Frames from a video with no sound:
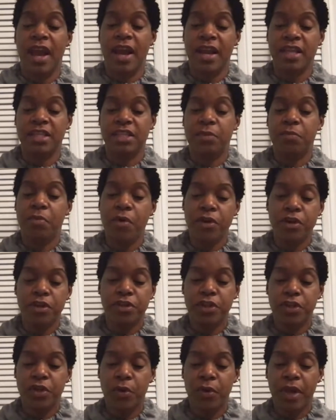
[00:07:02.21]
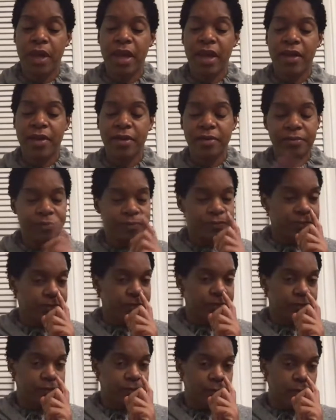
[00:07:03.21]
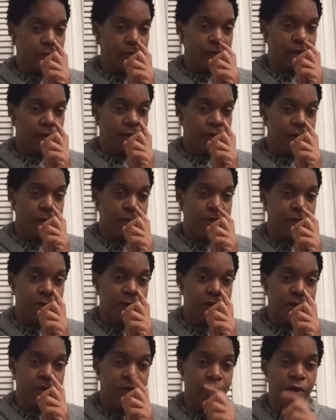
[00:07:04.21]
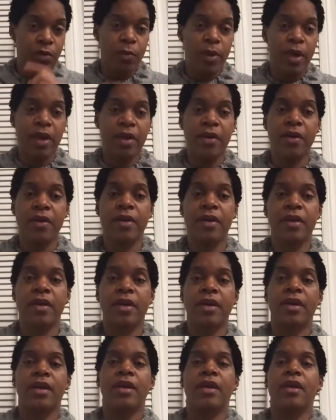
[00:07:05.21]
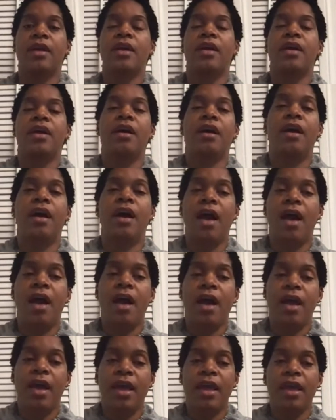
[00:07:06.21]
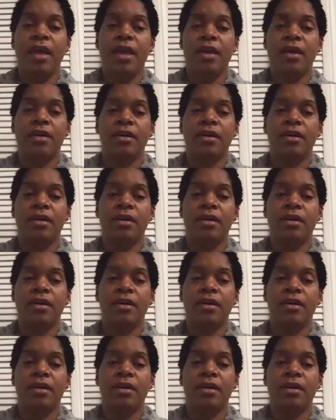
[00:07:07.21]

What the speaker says: And it's important to note here, there was a period where I